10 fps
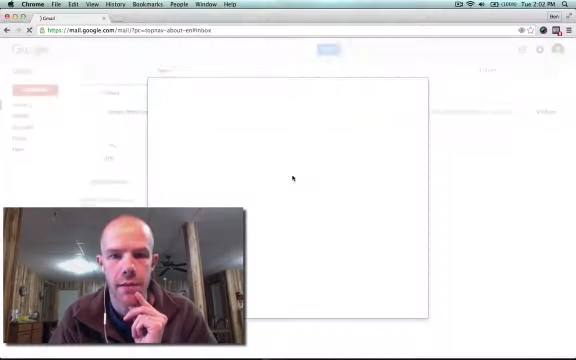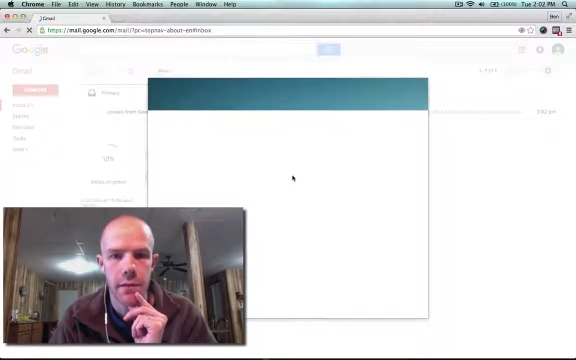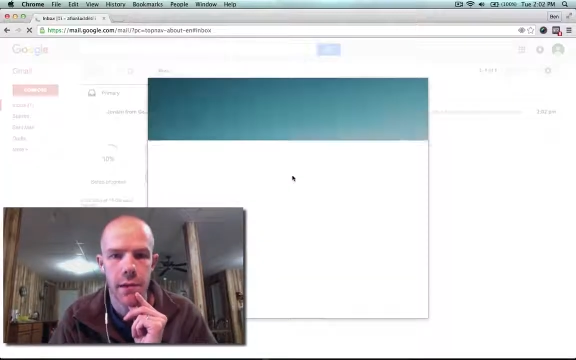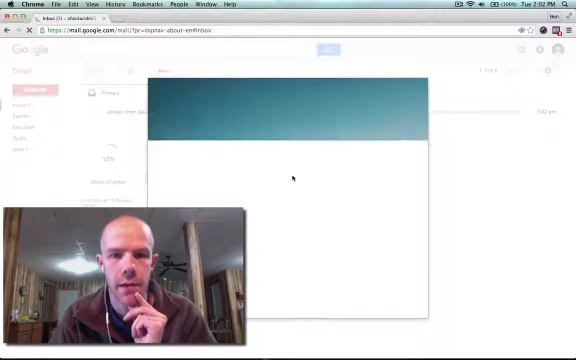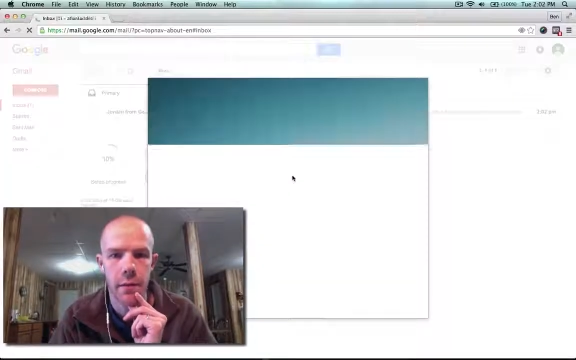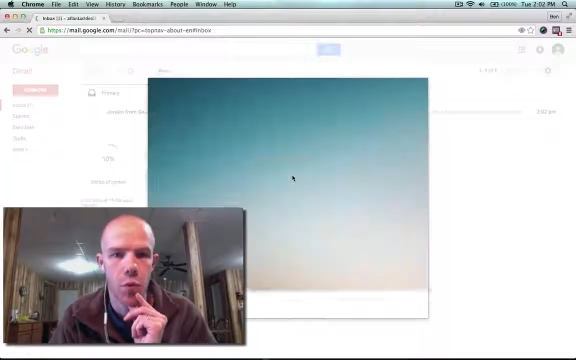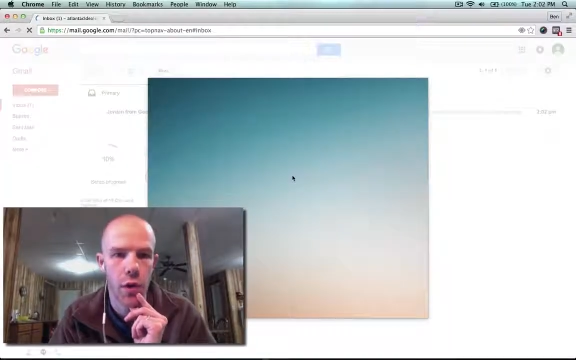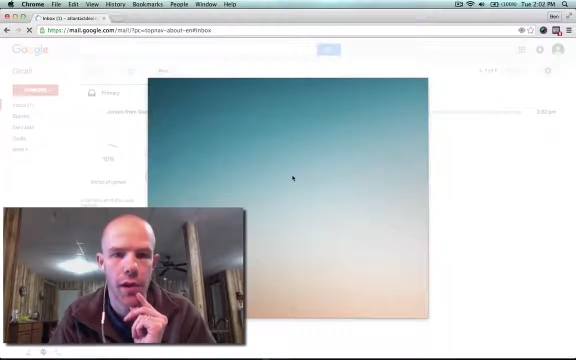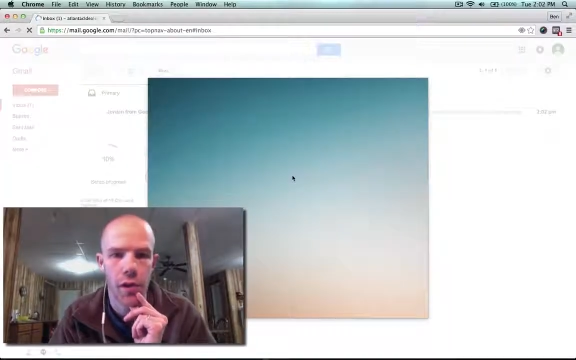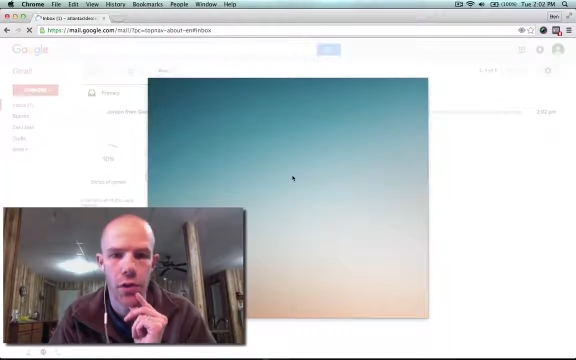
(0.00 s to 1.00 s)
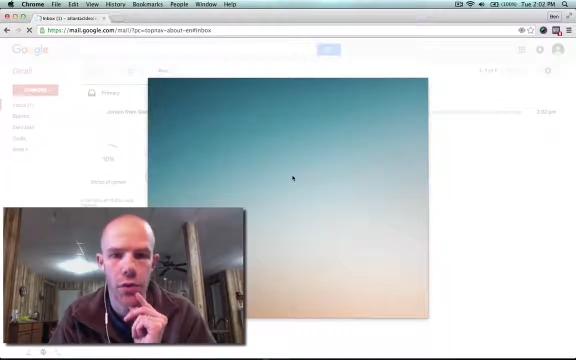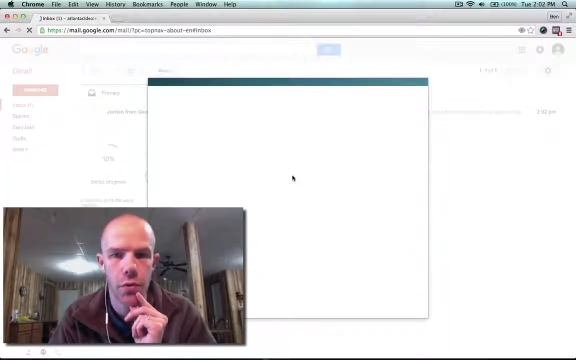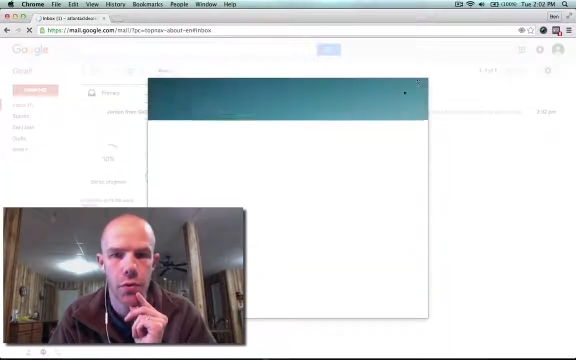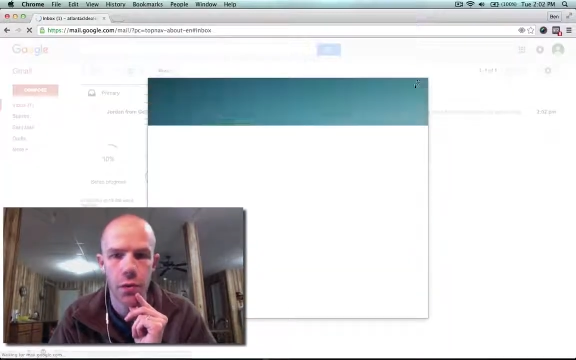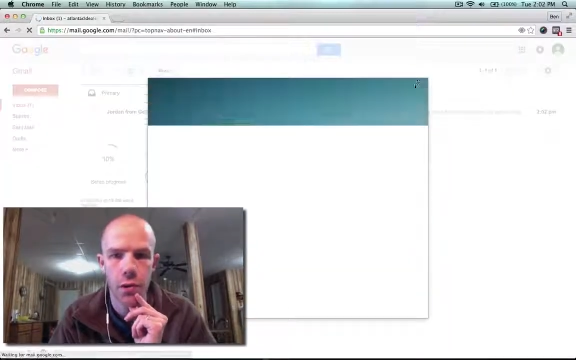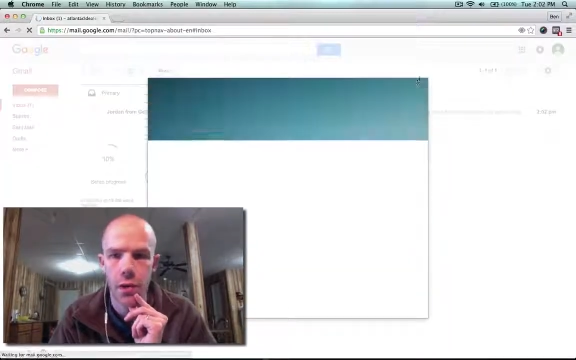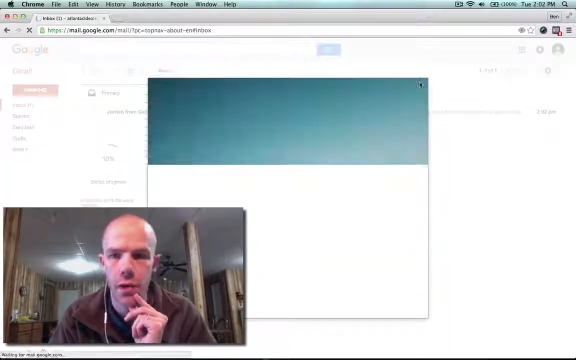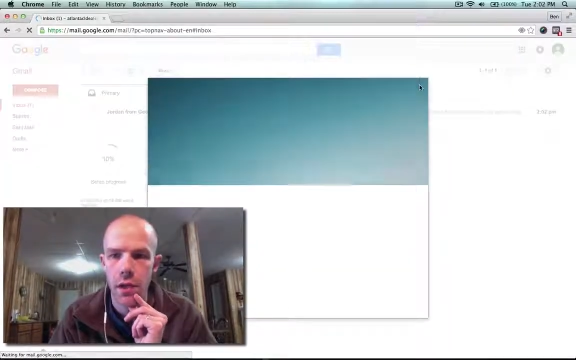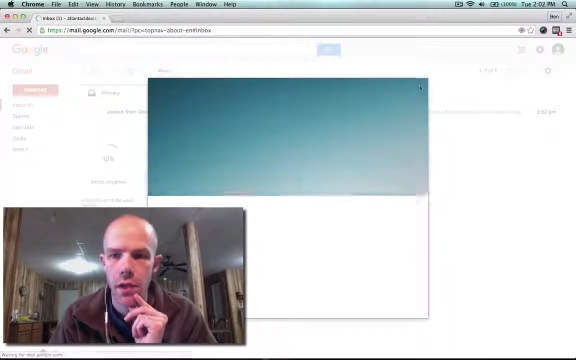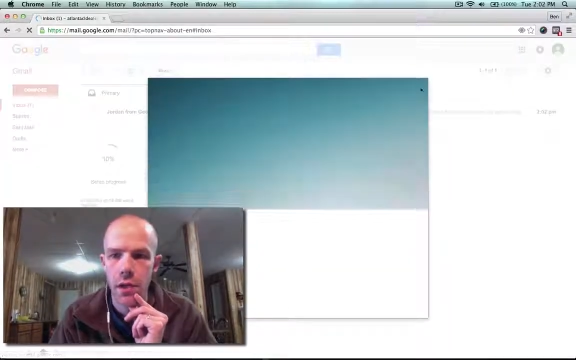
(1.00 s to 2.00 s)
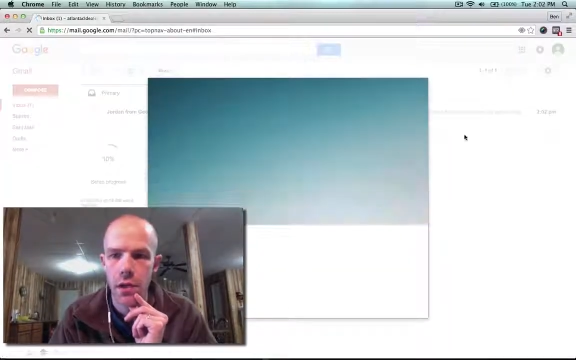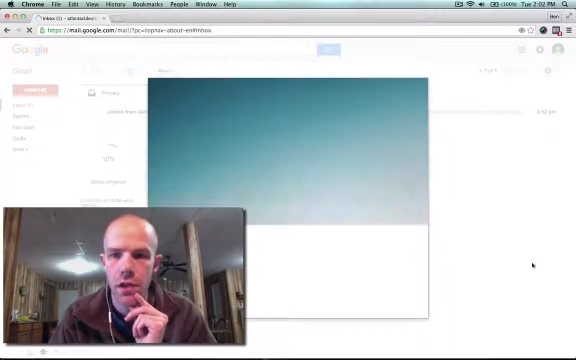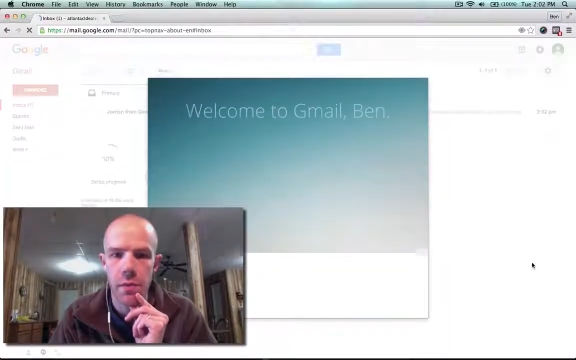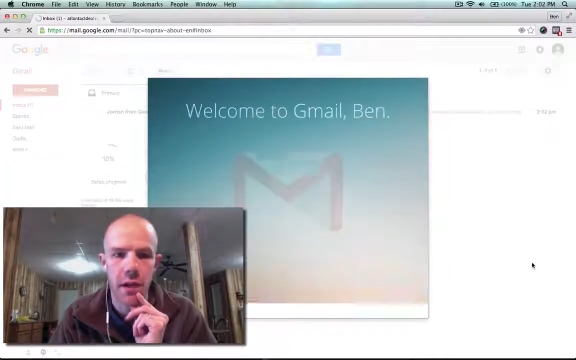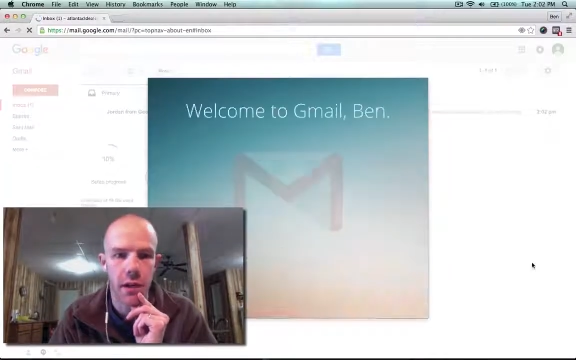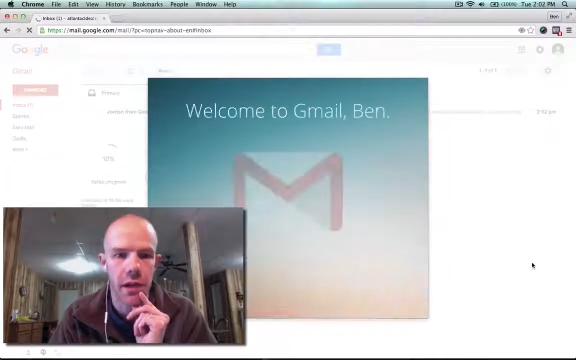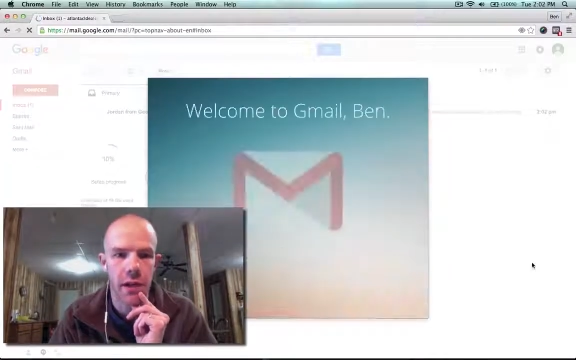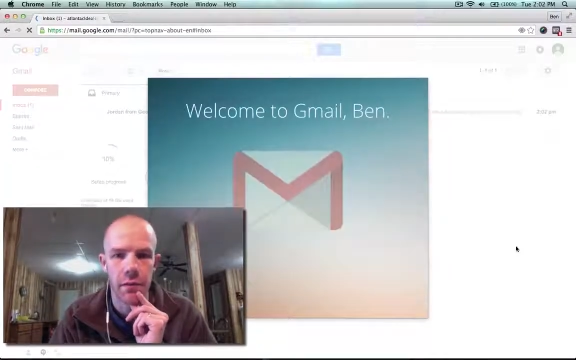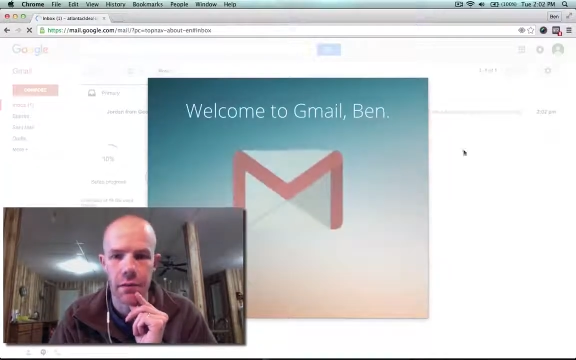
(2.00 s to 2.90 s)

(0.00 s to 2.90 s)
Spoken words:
brand new Gmail account.